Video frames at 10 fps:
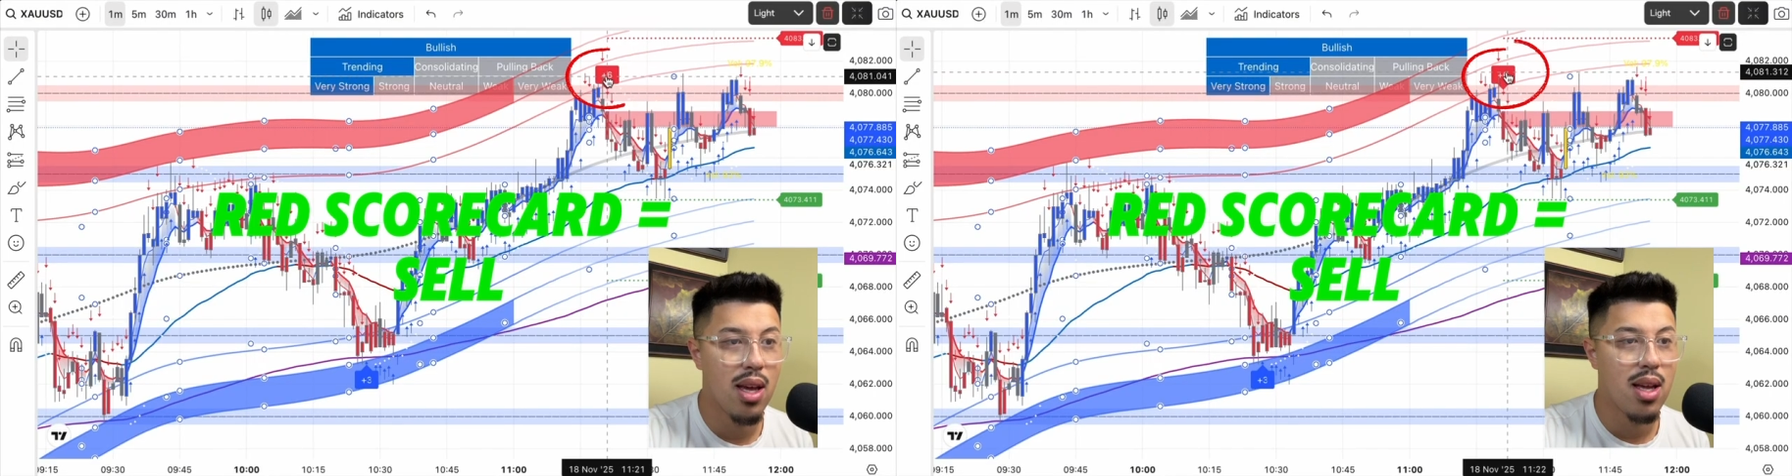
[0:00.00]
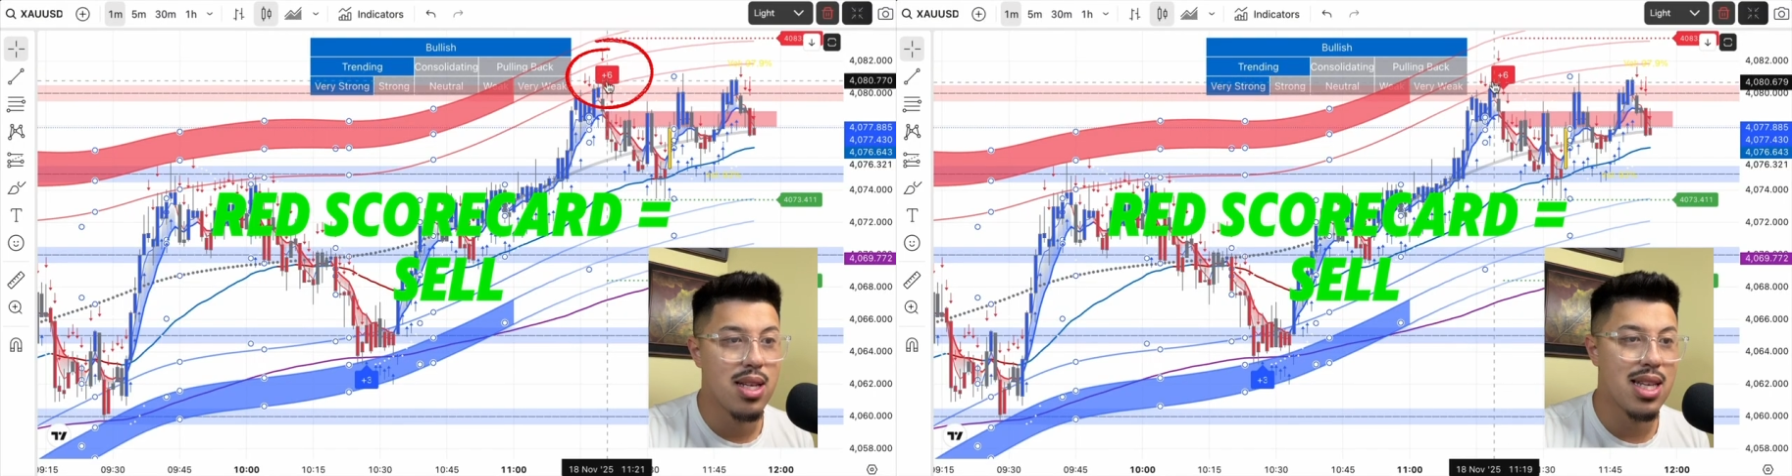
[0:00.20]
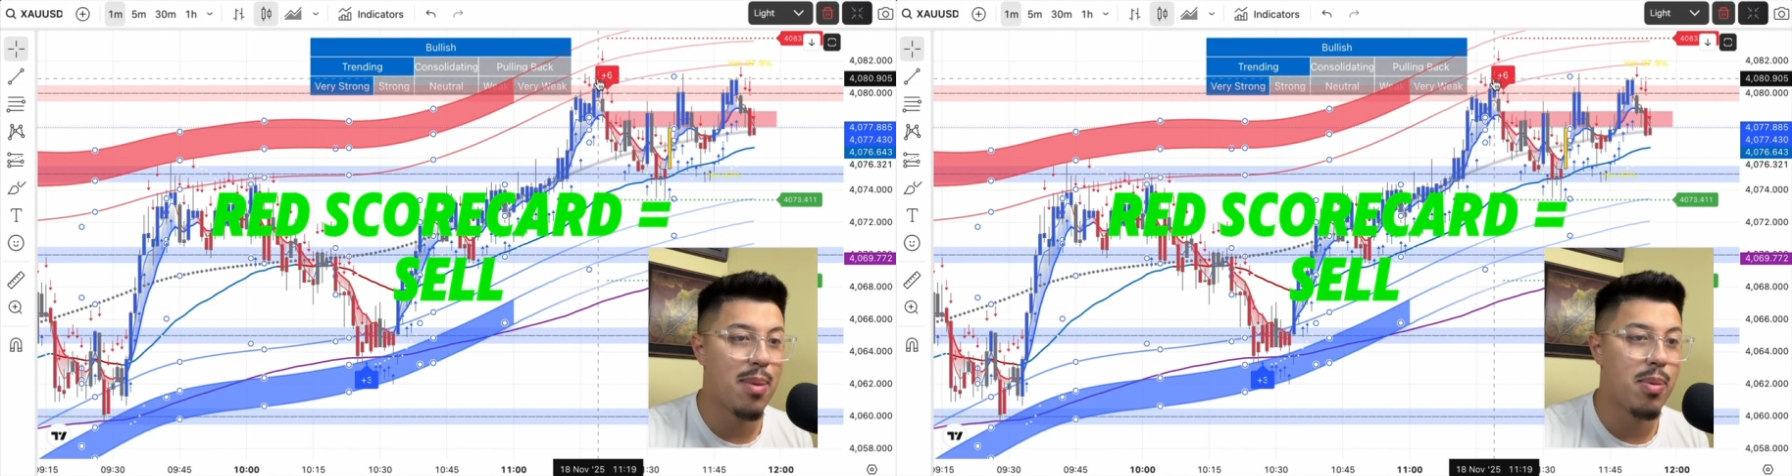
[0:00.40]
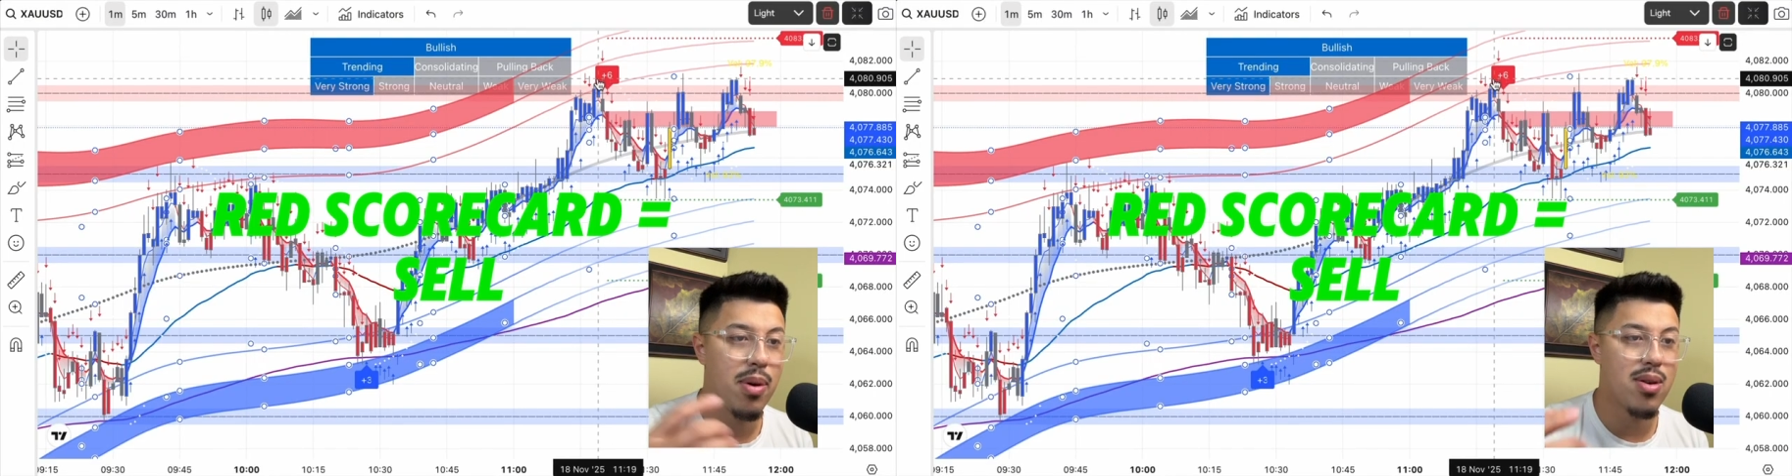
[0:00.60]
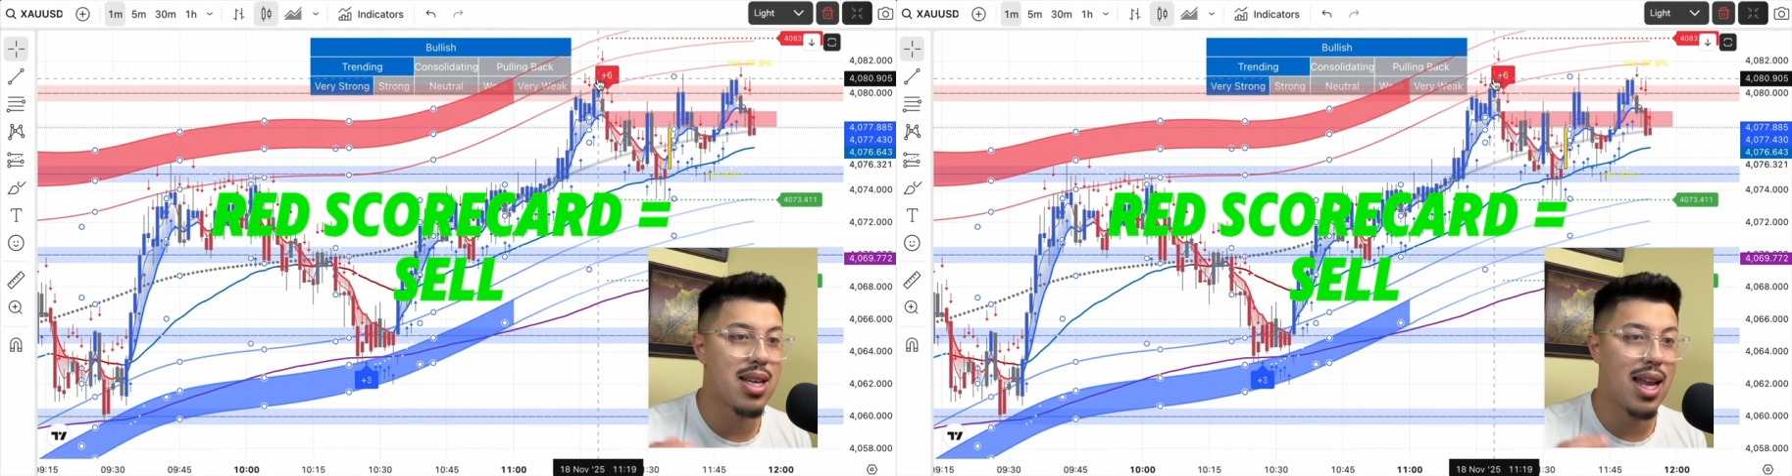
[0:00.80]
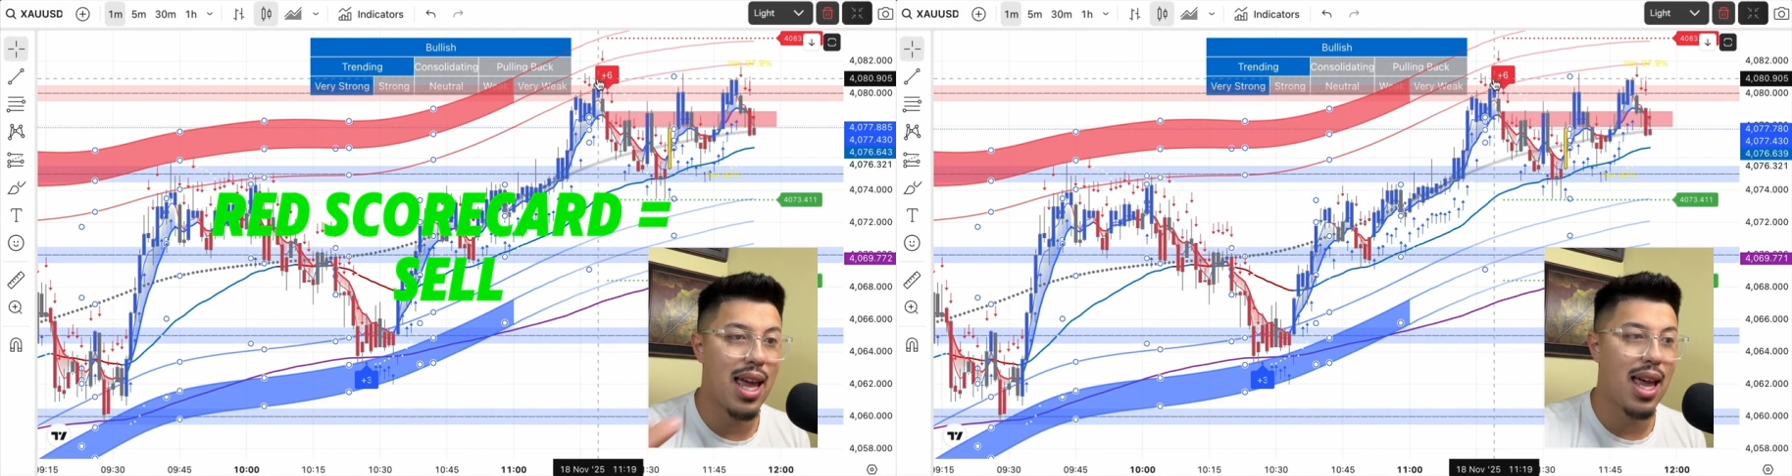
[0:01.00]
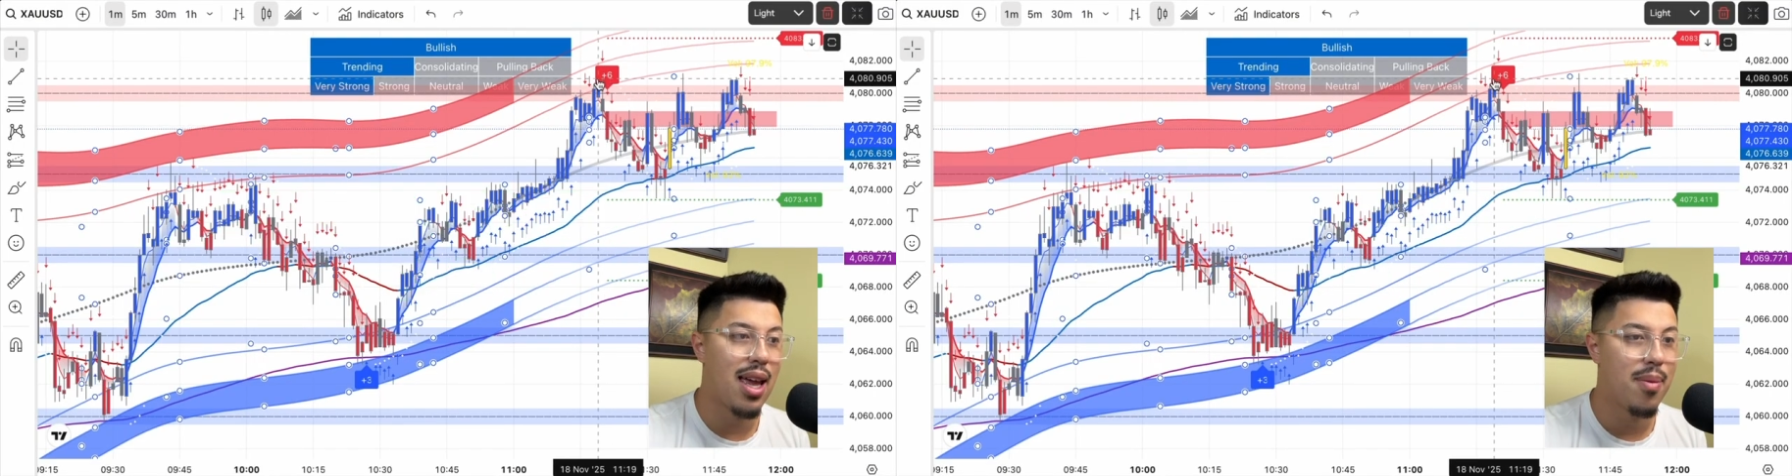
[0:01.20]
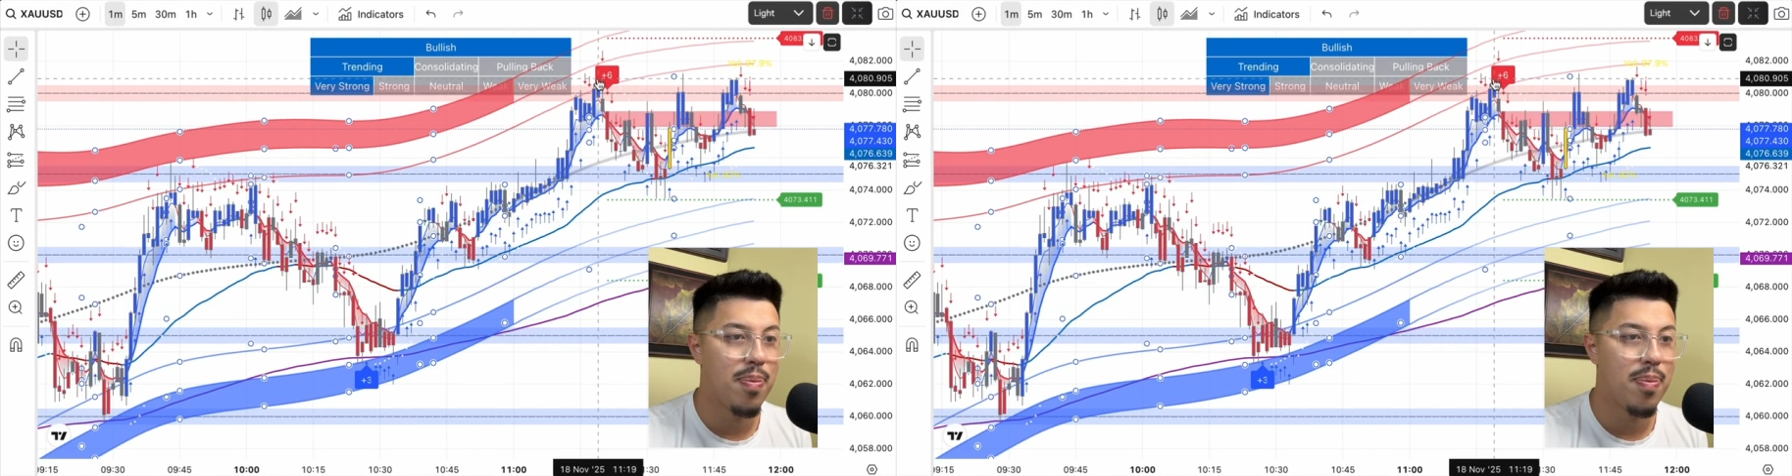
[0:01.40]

Sniper Pro said, hey,